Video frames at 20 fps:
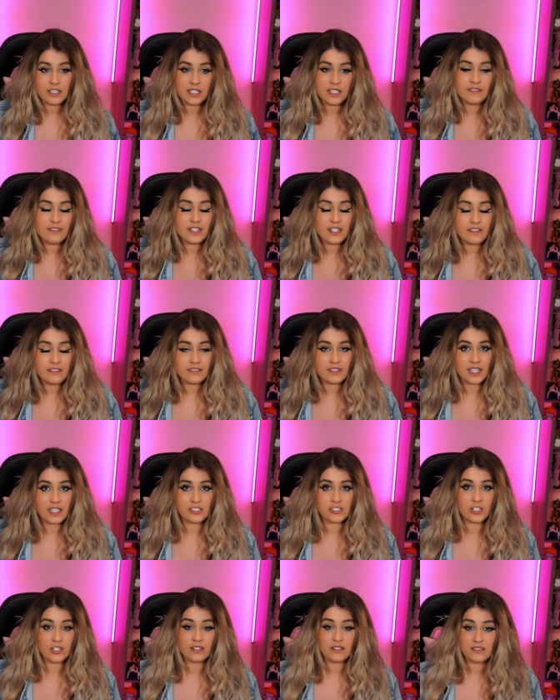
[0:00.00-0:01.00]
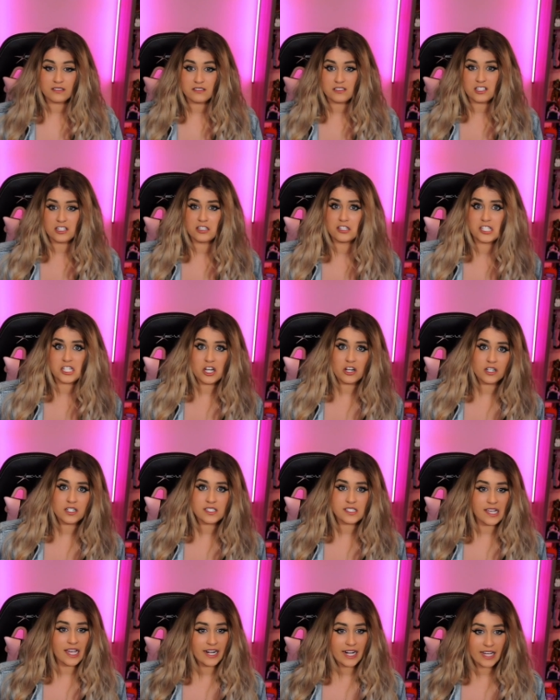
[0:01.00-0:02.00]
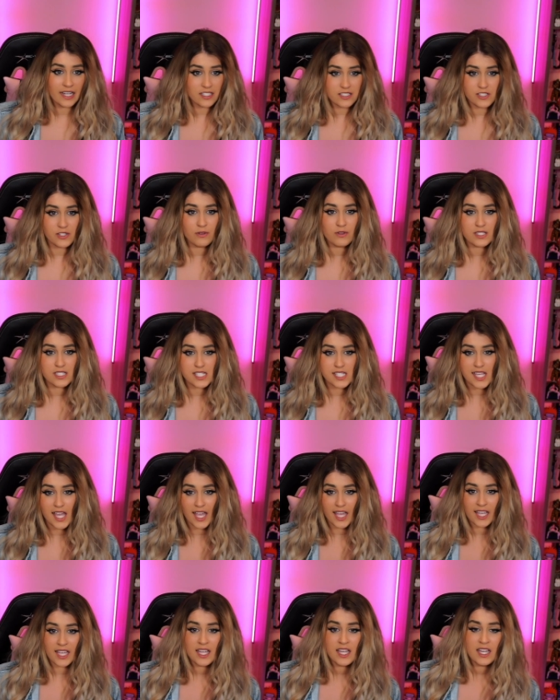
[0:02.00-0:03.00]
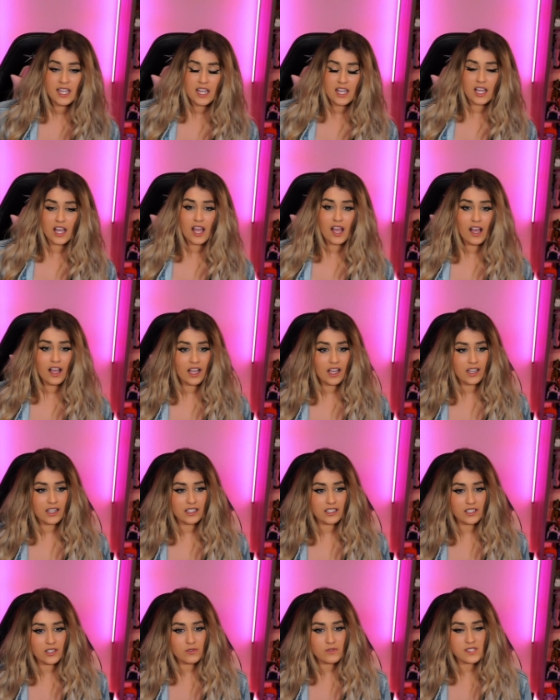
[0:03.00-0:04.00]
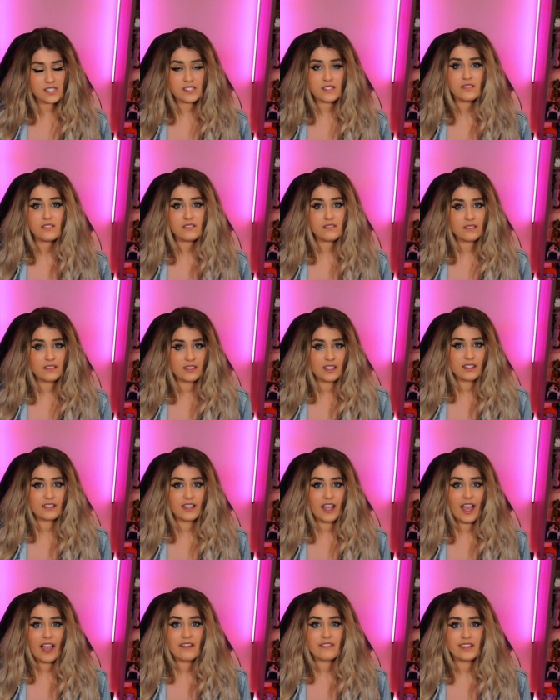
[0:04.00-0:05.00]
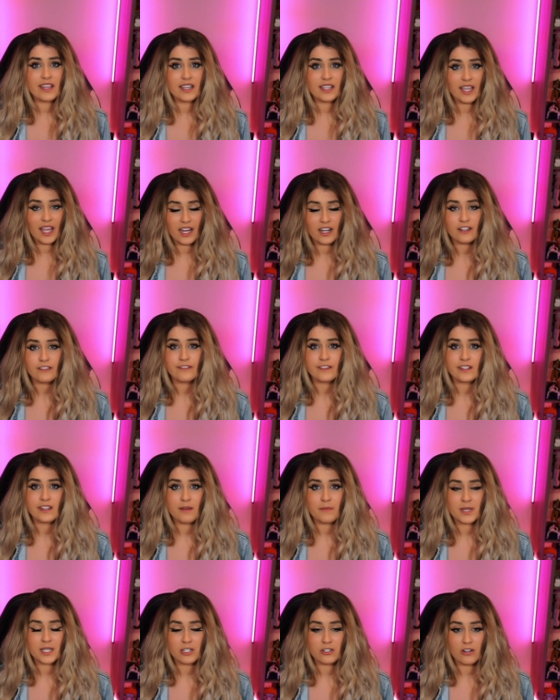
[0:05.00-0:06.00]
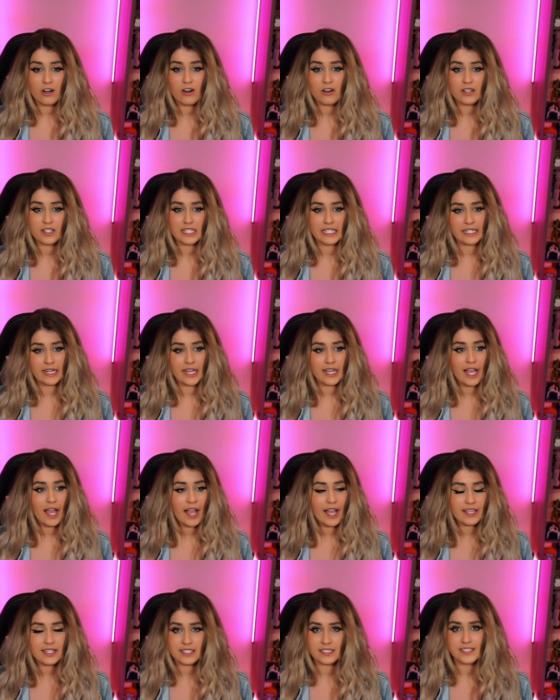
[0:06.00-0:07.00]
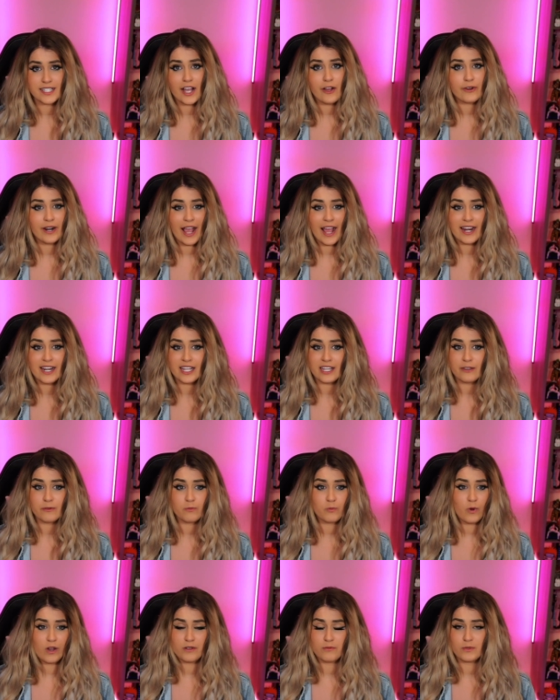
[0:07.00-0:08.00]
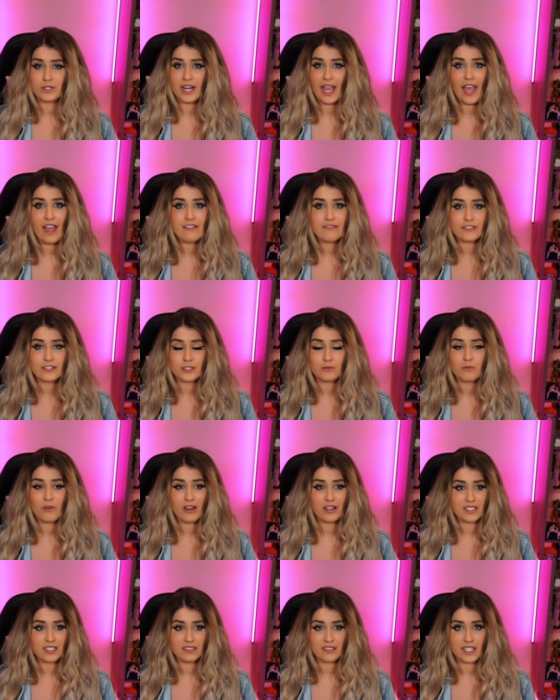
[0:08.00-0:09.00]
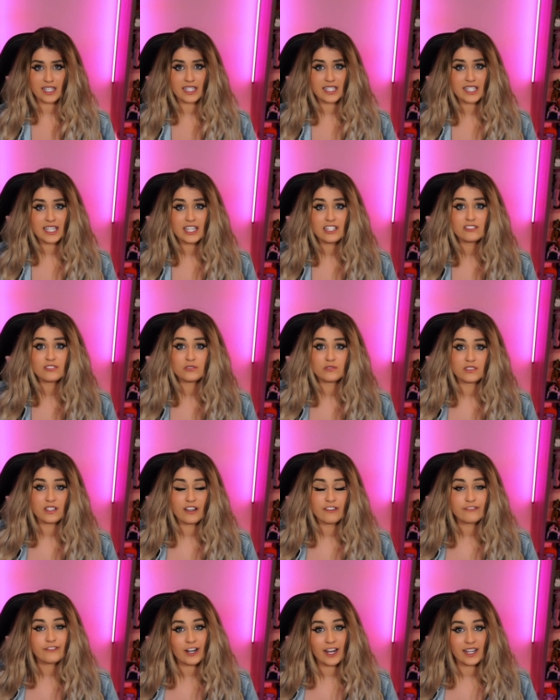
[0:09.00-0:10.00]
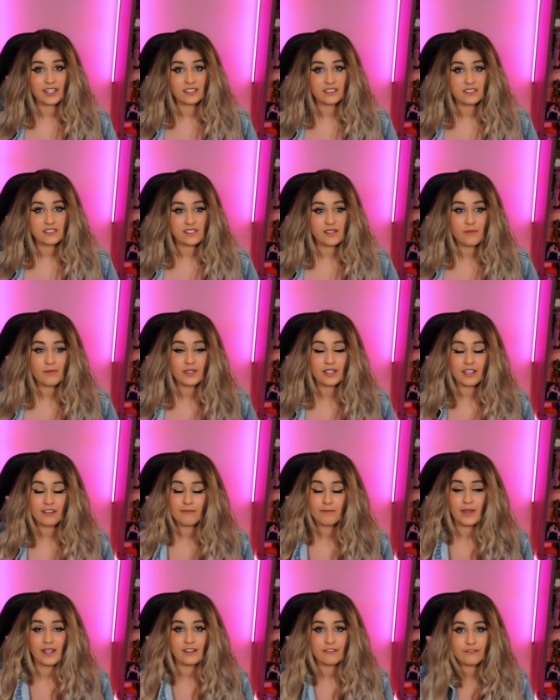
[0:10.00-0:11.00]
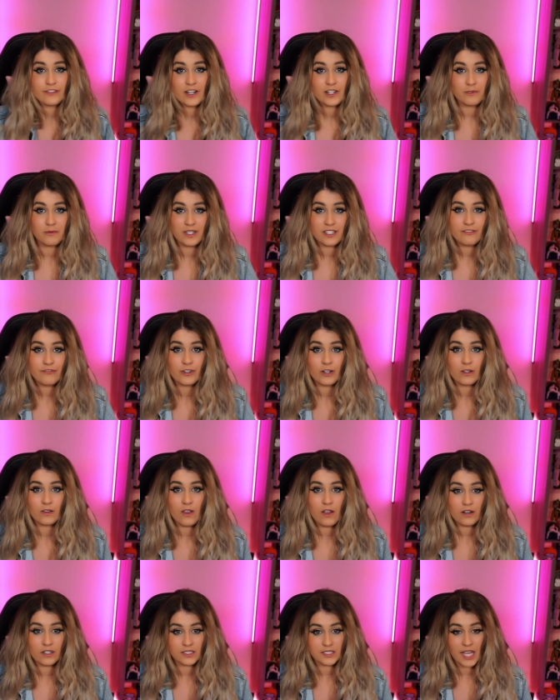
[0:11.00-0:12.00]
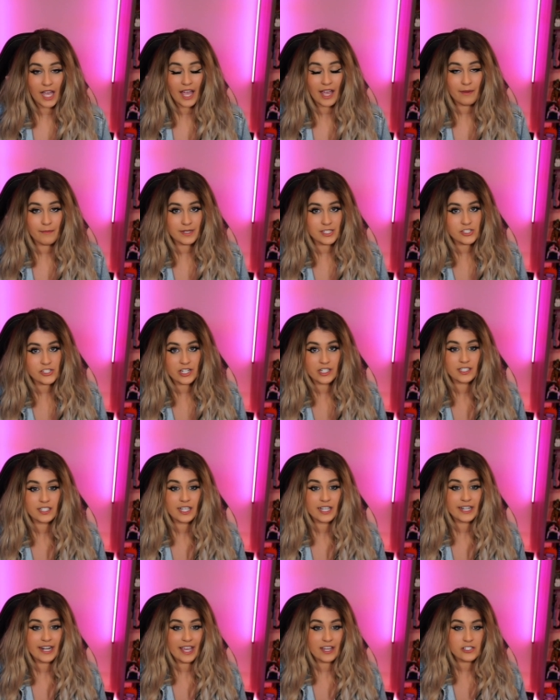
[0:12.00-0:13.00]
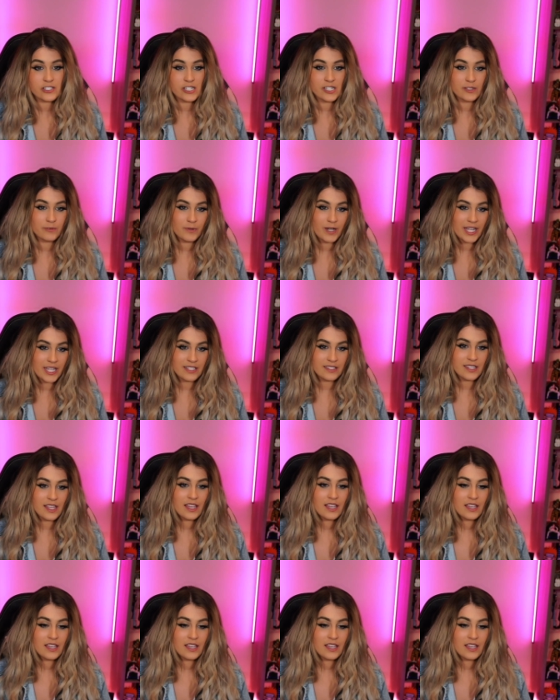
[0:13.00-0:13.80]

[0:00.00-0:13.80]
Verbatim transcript: even if they turn to the dark side, I guess you can say, you still have that care for them in your heart and i highly doubt anyone would ever want to like kill a friend someone they've been a friend with for a long time and shared a connection with